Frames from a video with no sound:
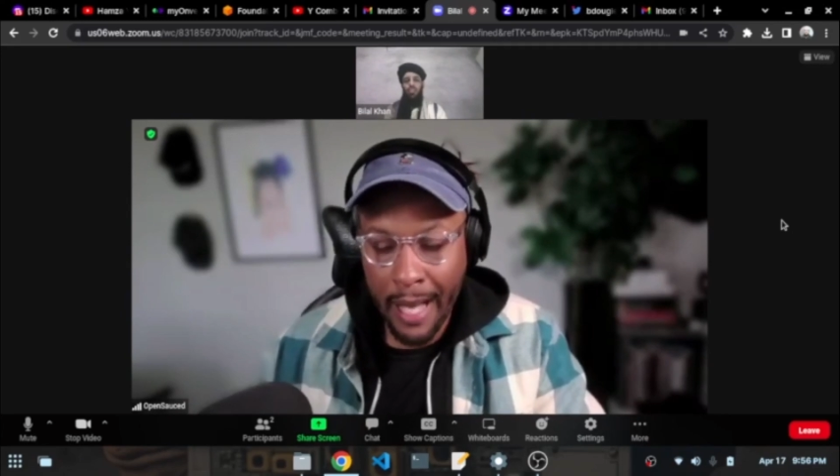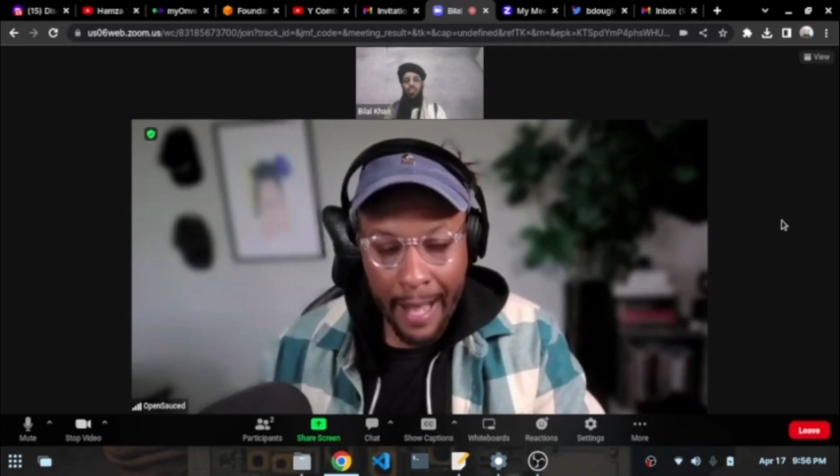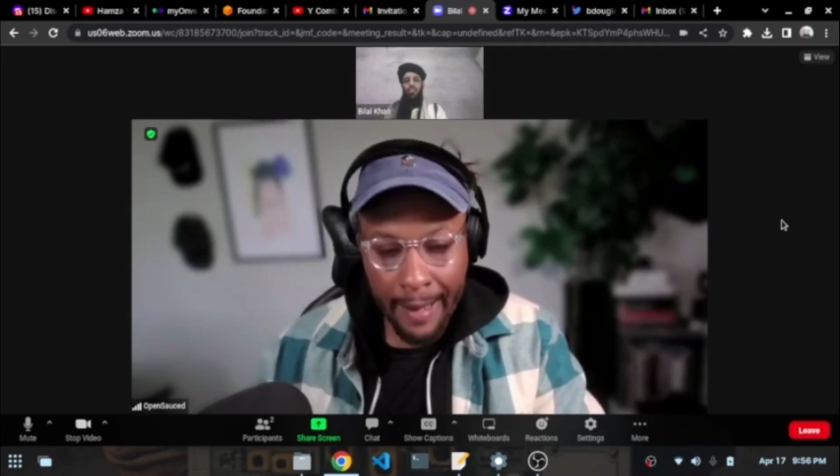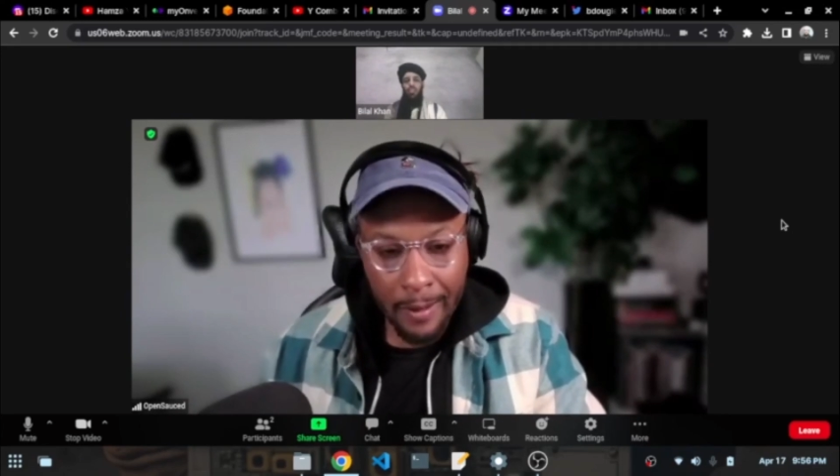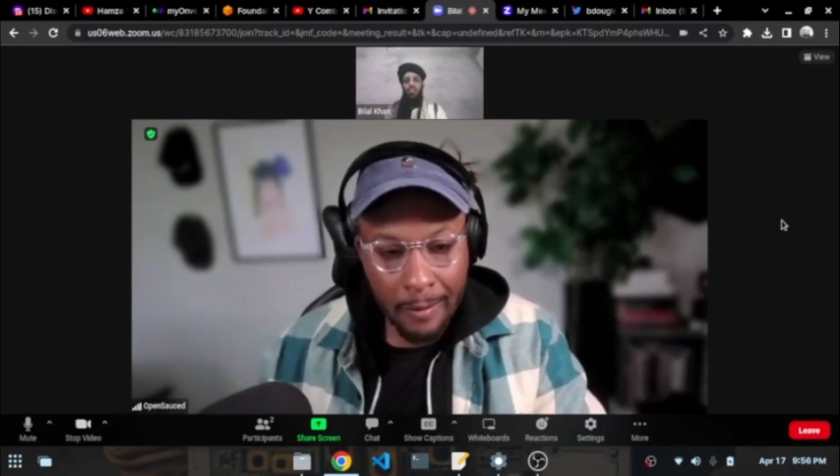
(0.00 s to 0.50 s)

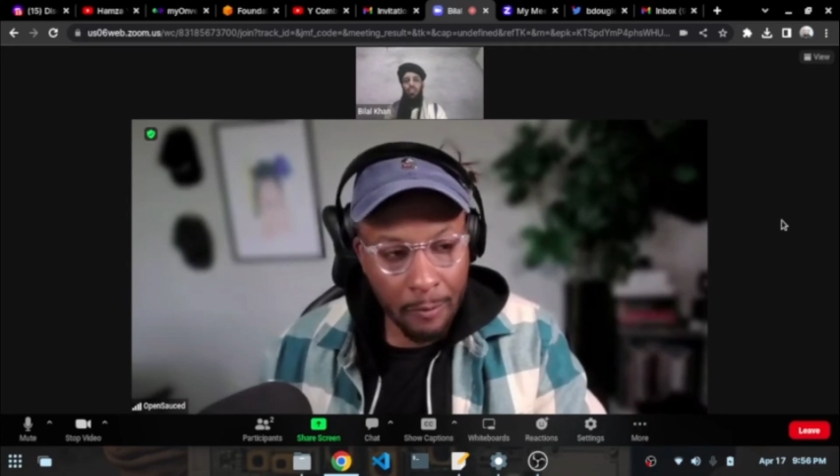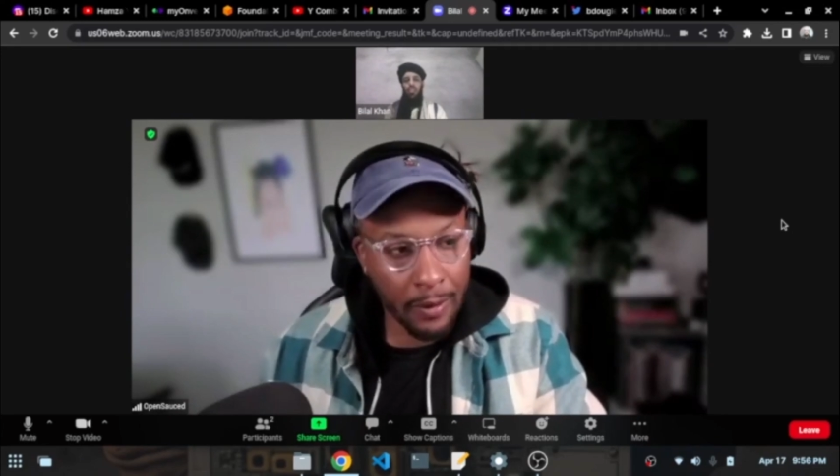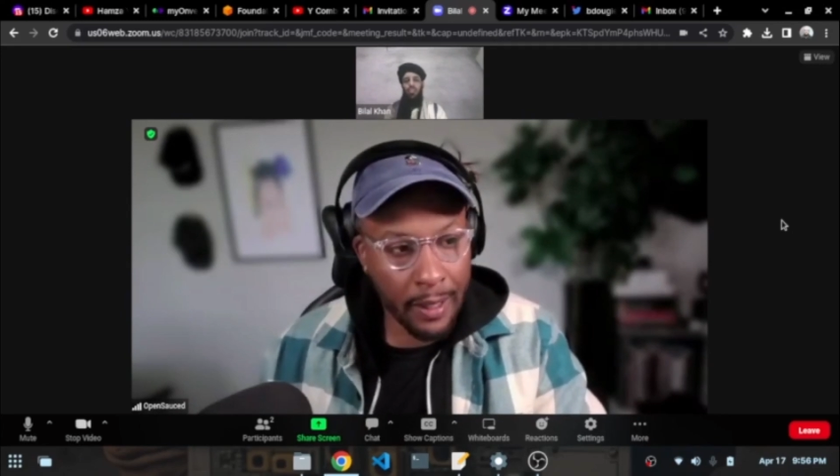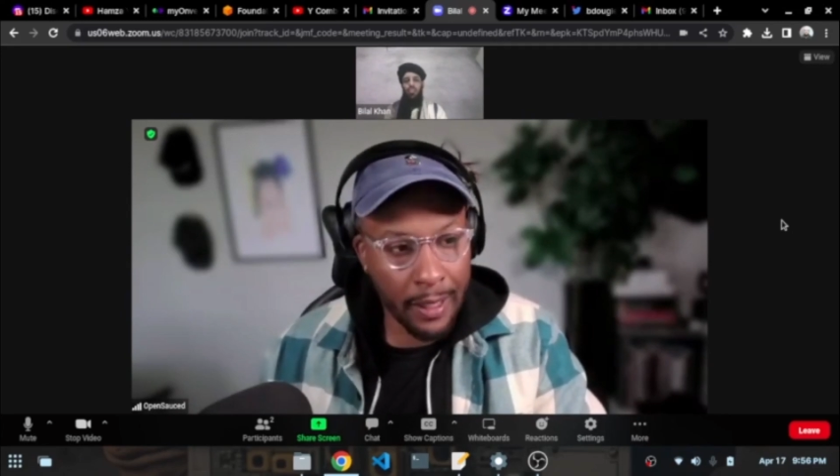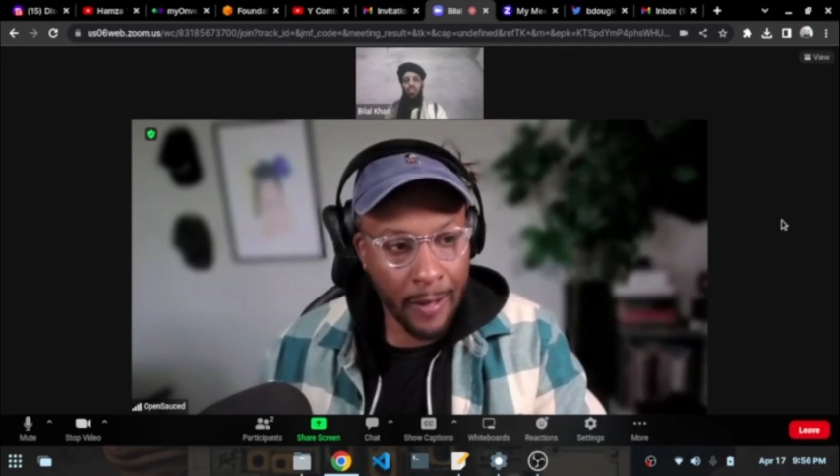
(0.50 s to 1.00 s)
hire
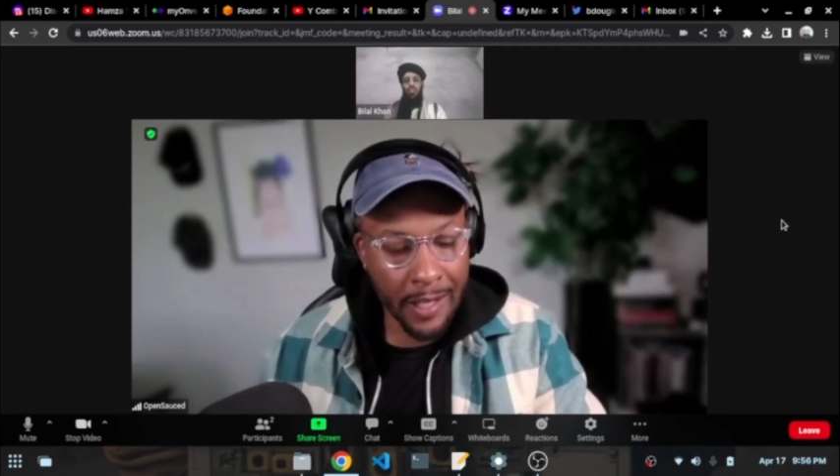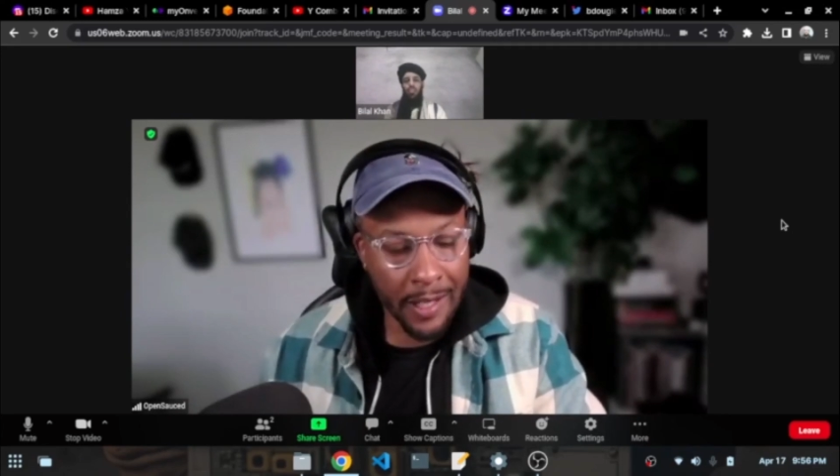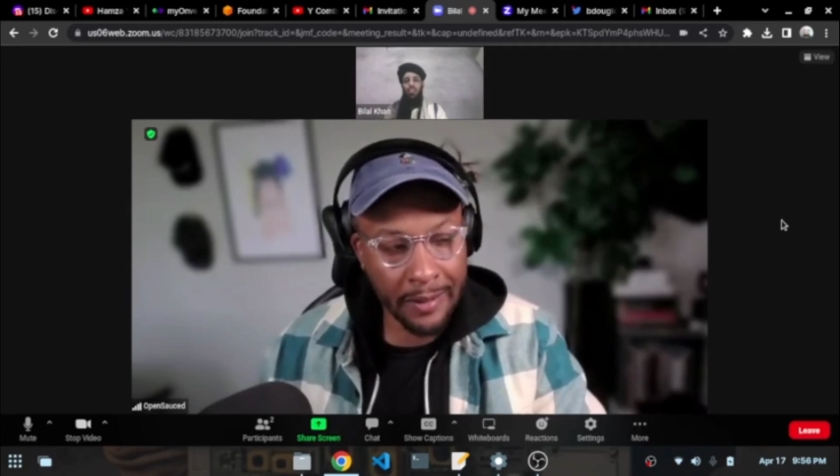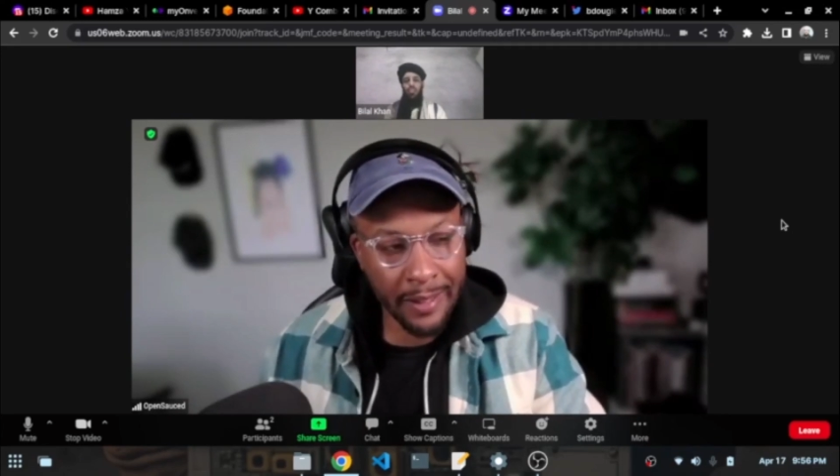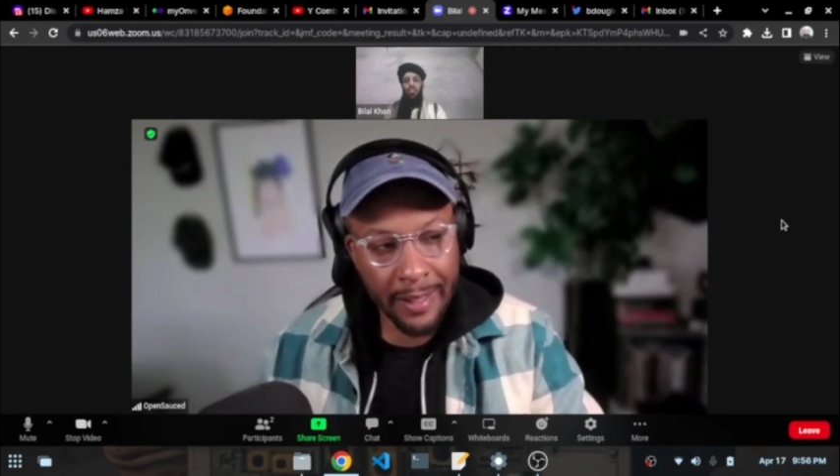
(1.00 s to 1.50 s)

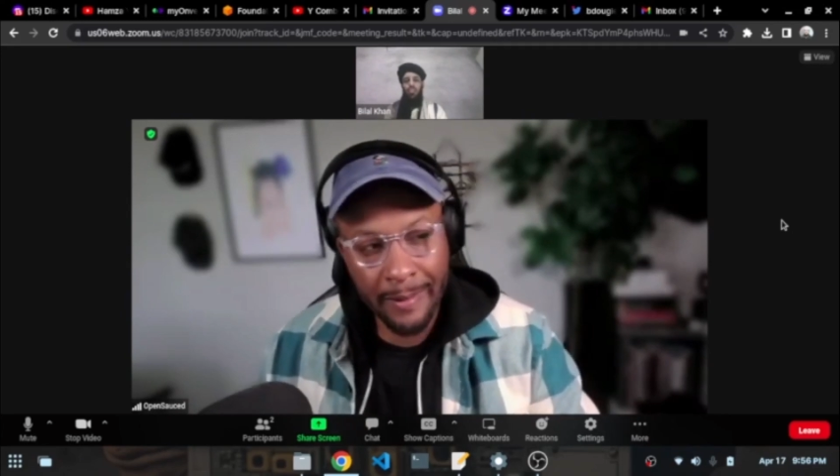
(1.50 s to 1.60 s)
internationally,